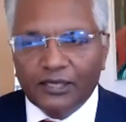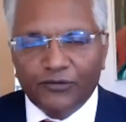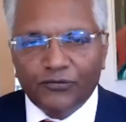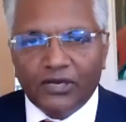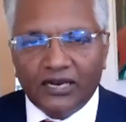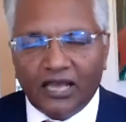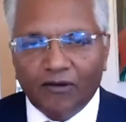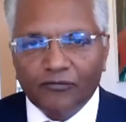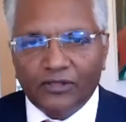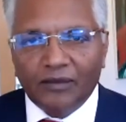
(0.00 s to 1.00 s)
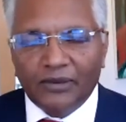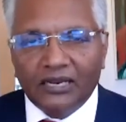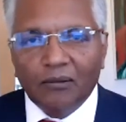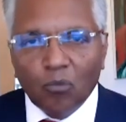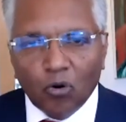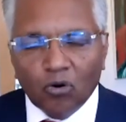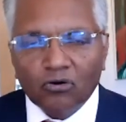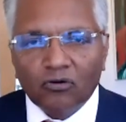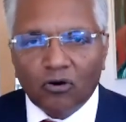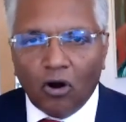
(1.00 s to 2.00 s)
If you can have them in a
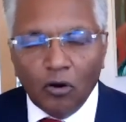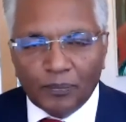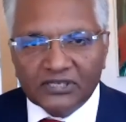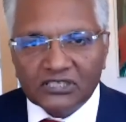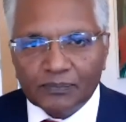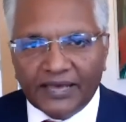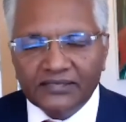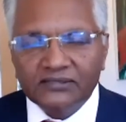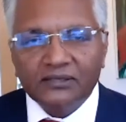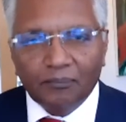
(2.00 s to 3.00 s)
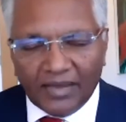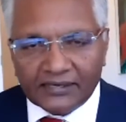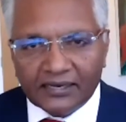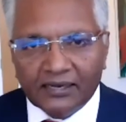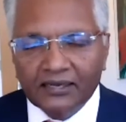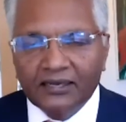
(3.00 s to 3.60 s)
more open space, better.